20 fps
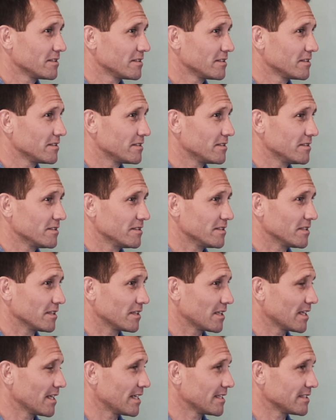the
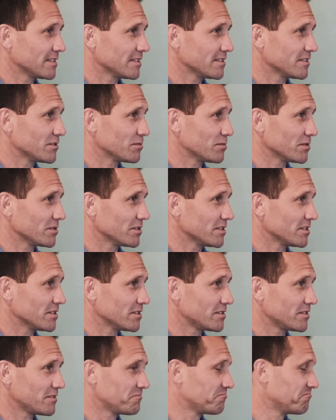classes were
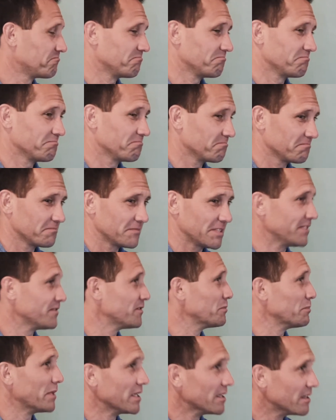just
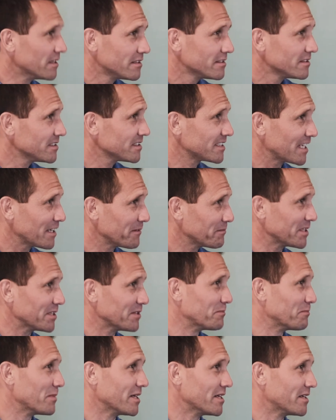even better, just kept
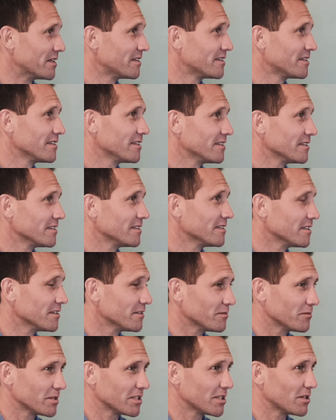getting better,
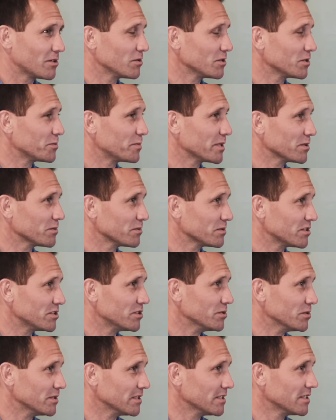and what the Holy Spirit was
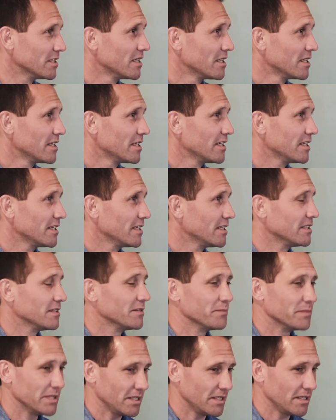doing
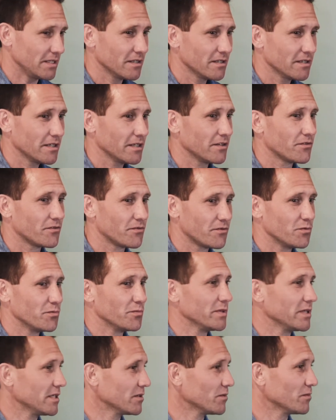in me and through
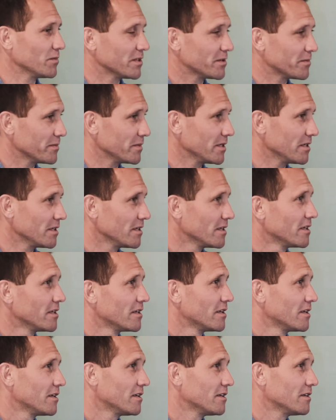me and with me,
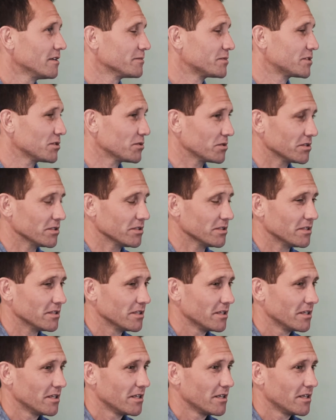so good.
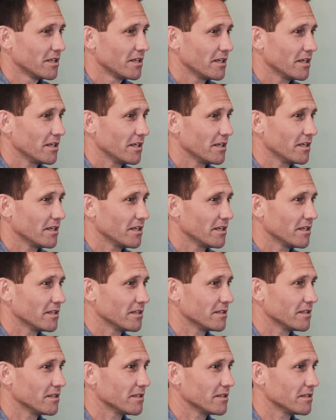
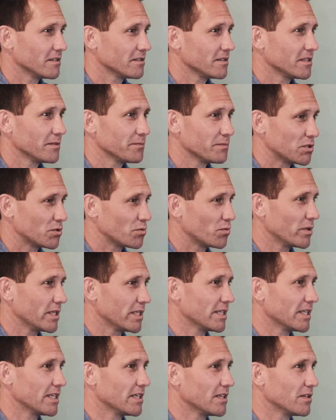And in
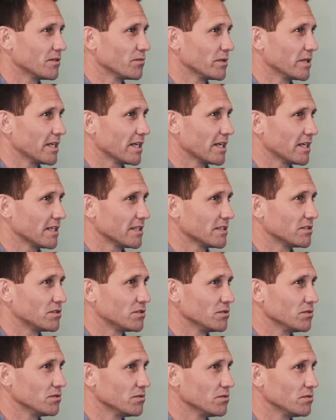between then, we had
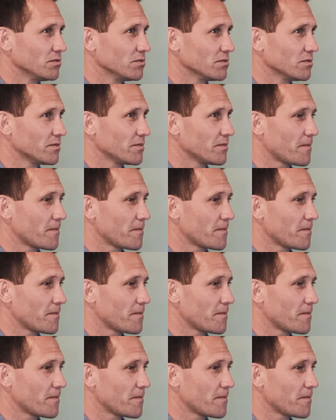to